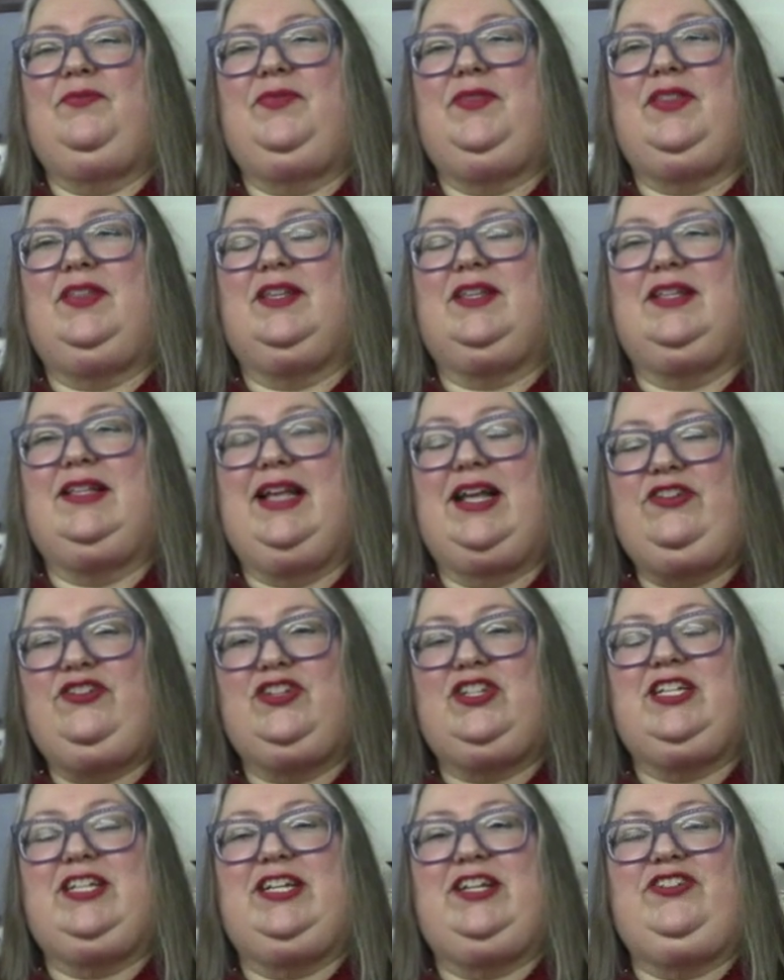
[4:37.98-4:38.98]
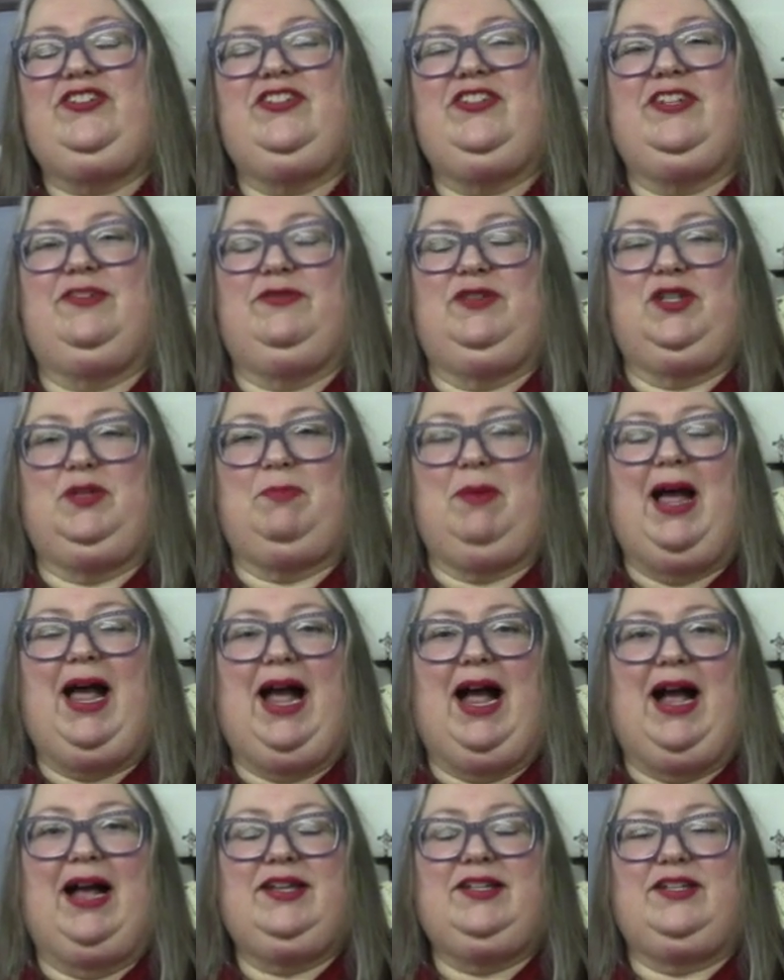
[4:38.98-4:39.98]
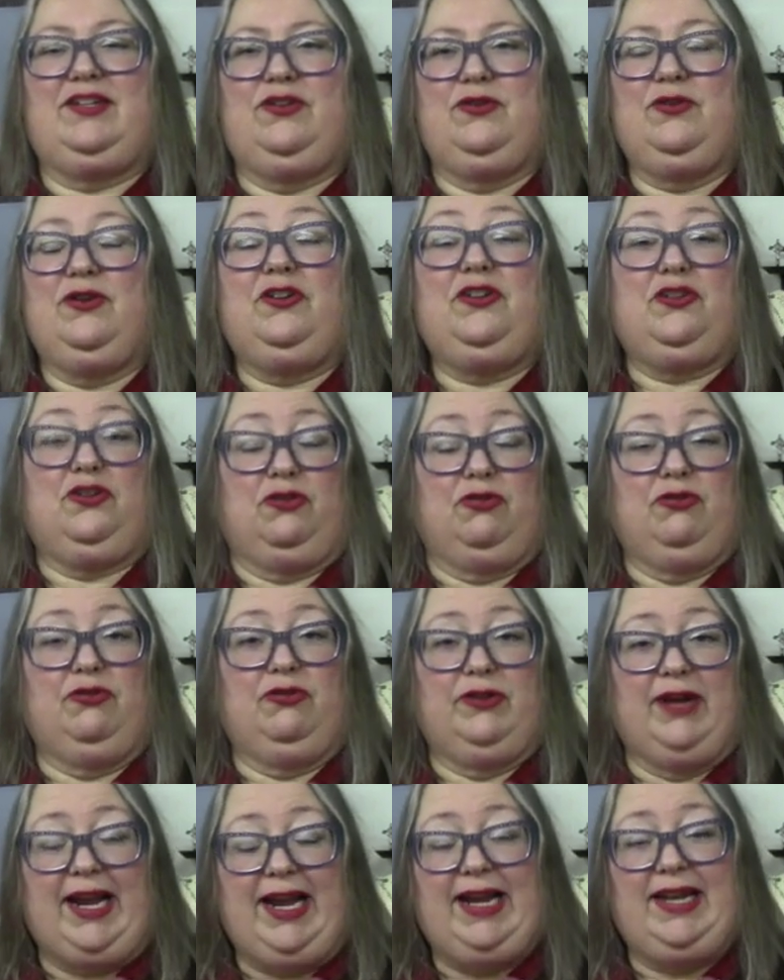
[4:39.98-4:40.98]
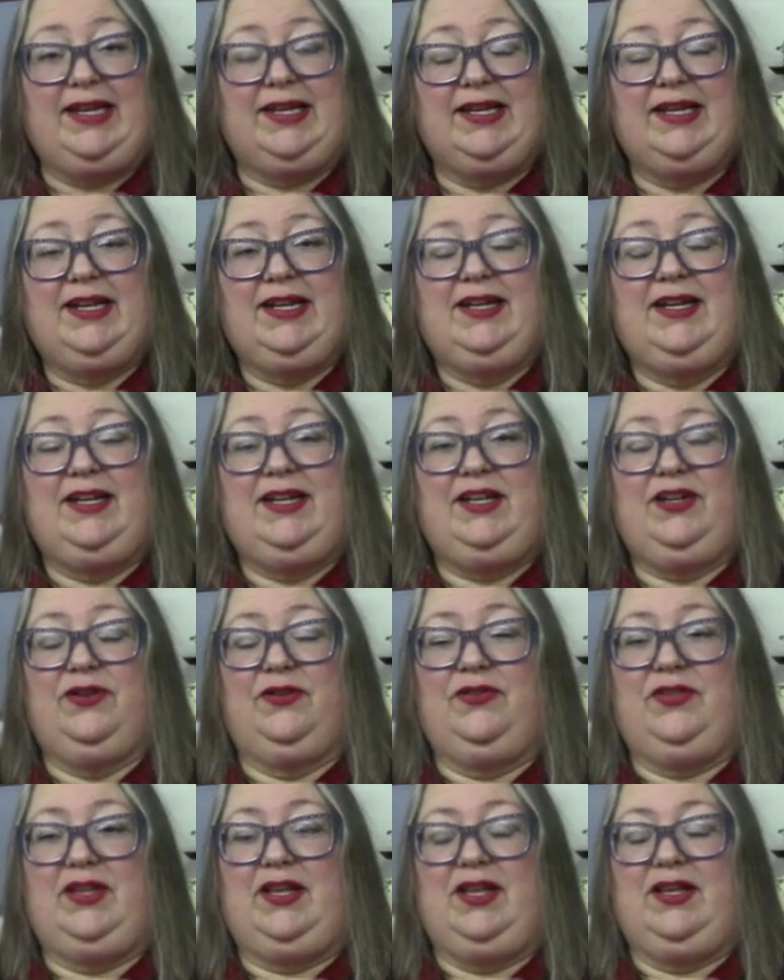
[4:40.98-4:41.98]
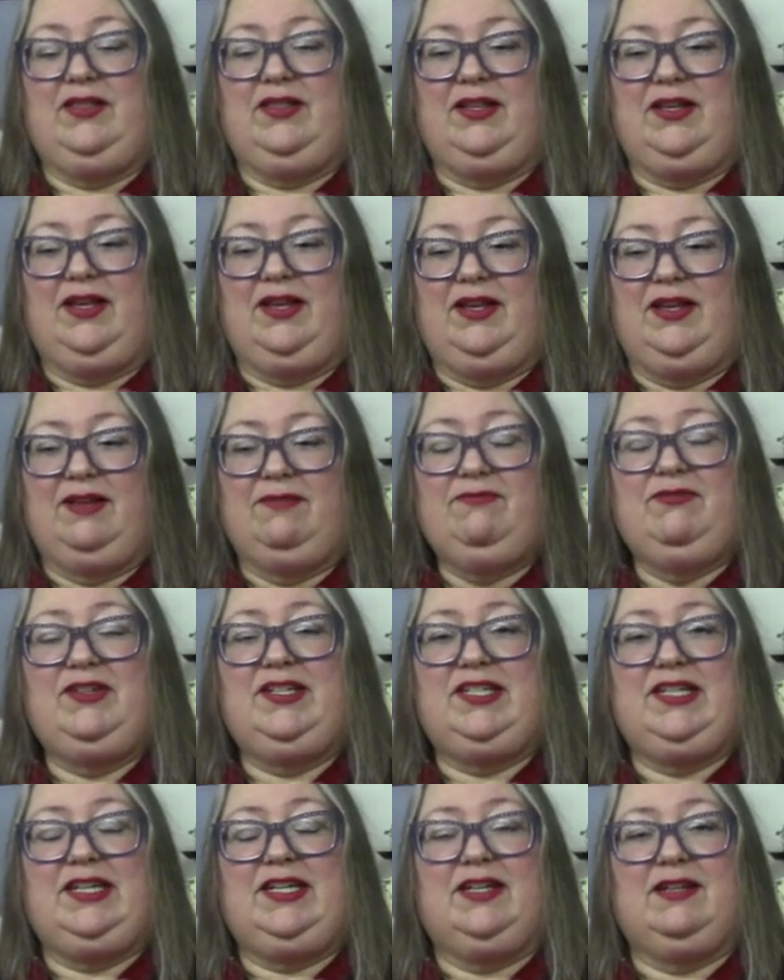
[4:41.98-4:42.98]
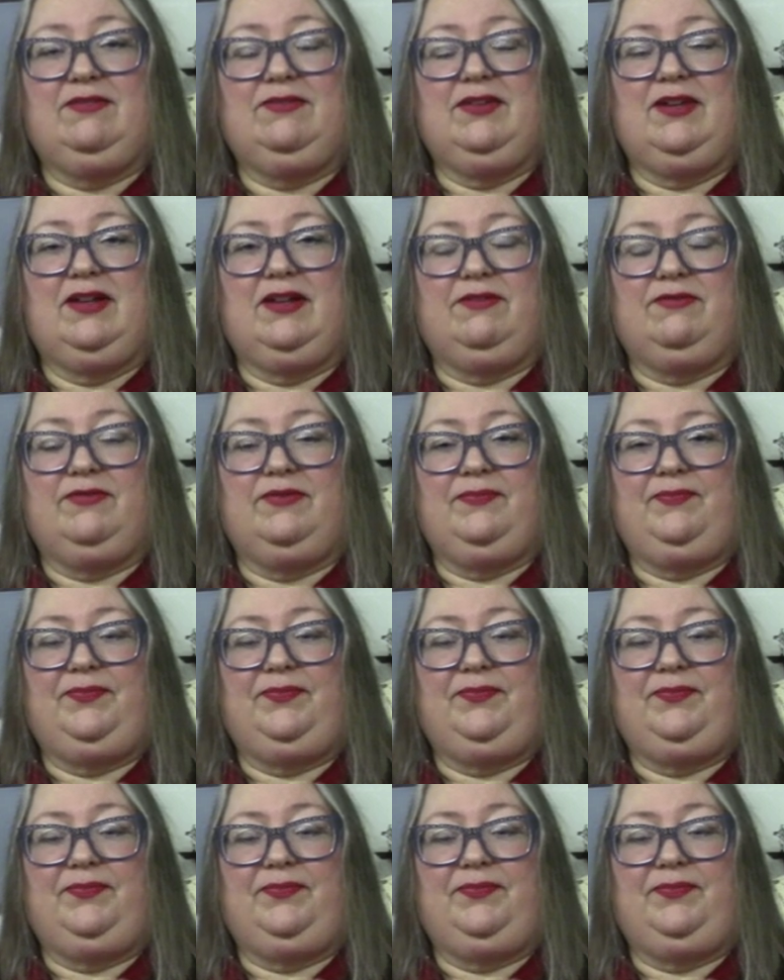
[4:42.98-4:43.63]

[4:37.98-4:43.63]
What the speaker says: the legislation that was passed in order to create, the emphasis of